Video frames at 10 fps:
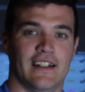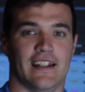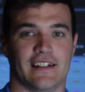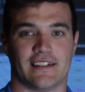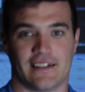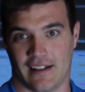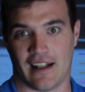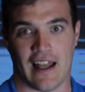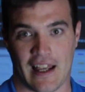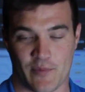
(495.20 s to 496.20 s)
it's
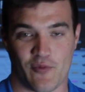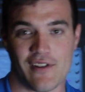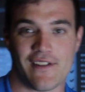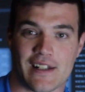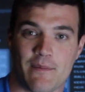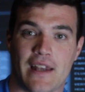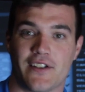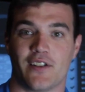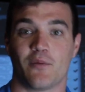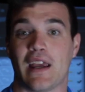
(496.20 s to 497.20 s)
as previously
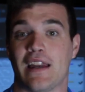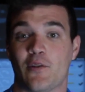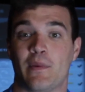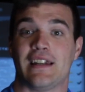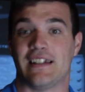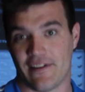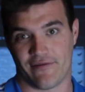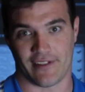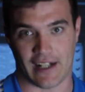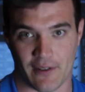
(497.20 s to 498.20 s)
mentioned, we end up in a
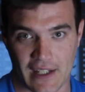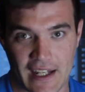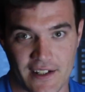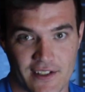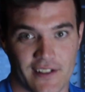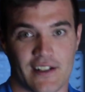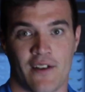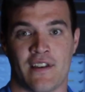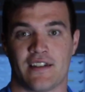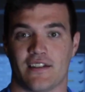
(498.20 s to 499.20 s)
different location,
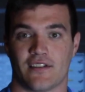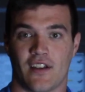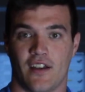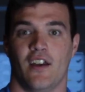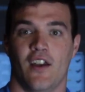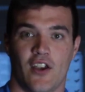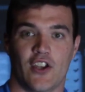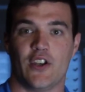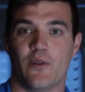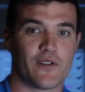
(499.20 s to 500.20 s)
so this is a
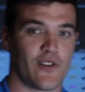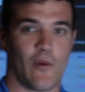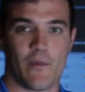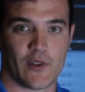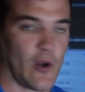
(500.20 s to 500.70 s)
huge thumbs